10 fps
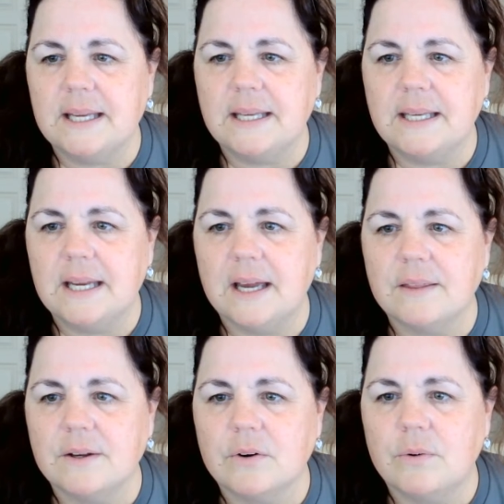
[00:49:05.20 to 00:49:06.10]
any
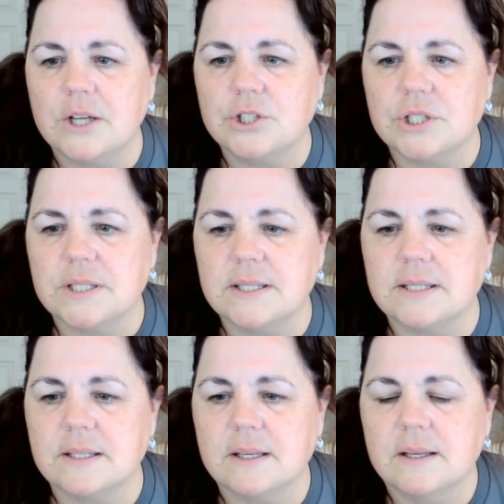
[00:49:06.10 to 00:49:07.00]
other
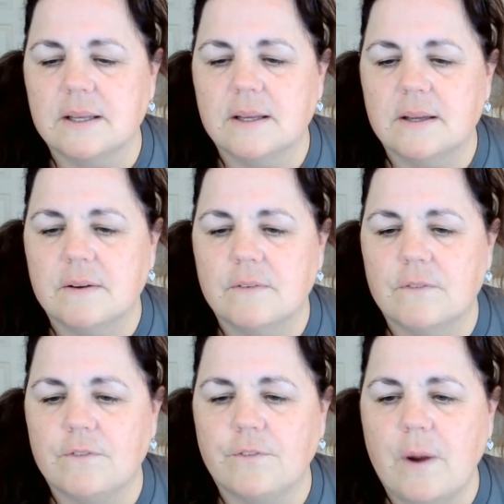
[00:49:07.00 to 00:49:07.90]
questions
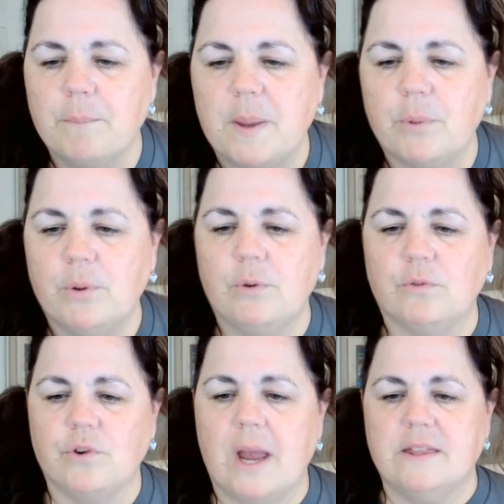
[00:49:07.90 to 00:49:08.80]
from people
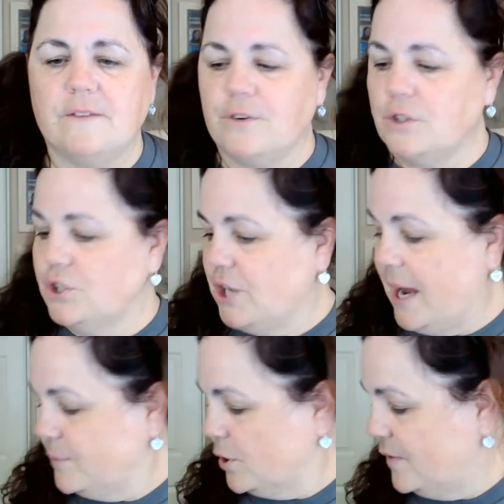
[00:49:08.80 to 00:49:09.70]
who've read the first
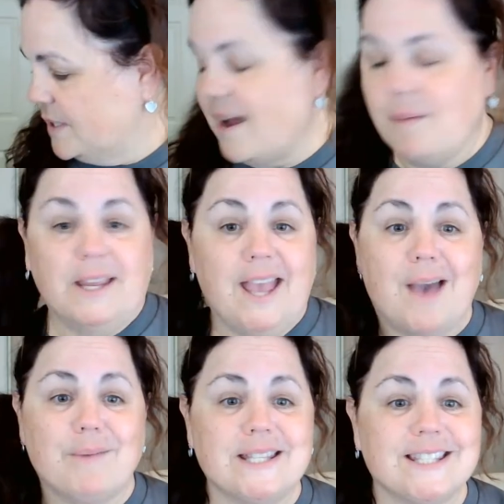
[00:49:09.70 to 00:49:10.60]
chapter of Atomic
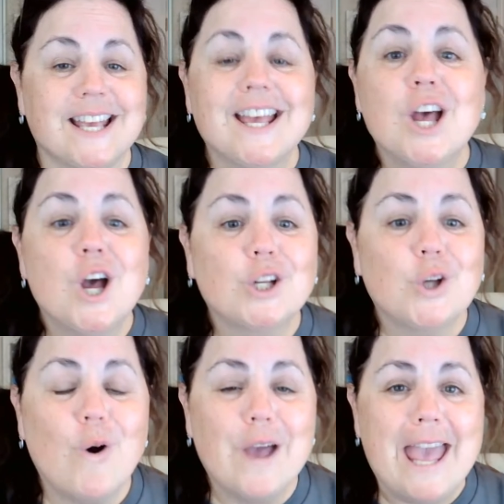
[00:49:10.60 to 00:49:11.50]
Habits.
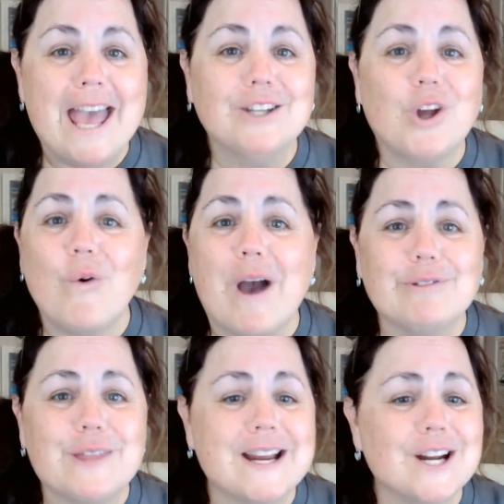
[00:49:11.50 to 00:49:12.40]
Go ahead, go
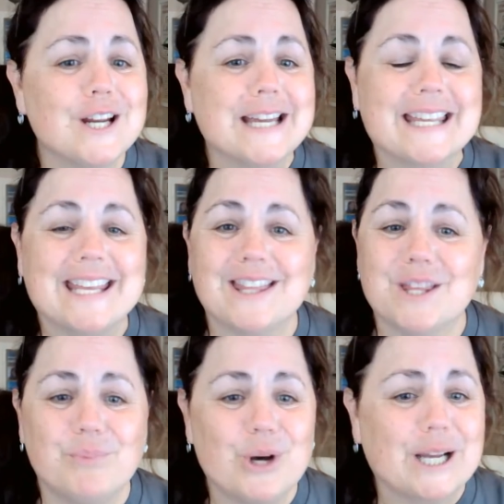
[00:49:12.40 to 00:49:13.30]
out there, get the
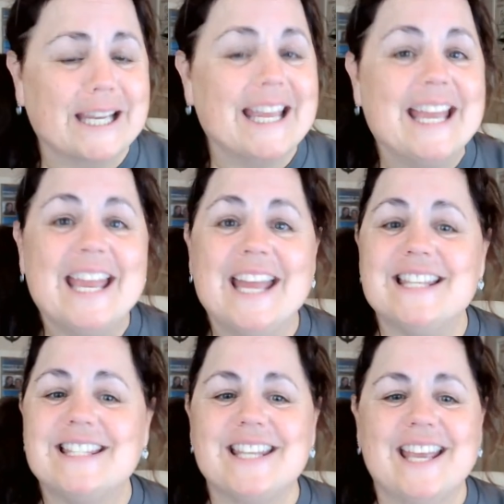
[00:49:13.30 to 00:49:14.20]
book.
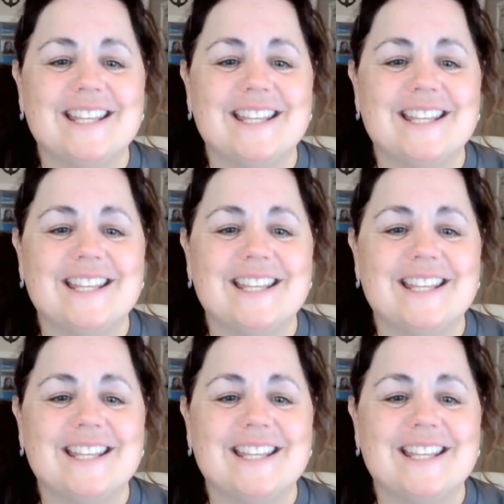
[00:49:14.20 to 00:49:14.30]
It's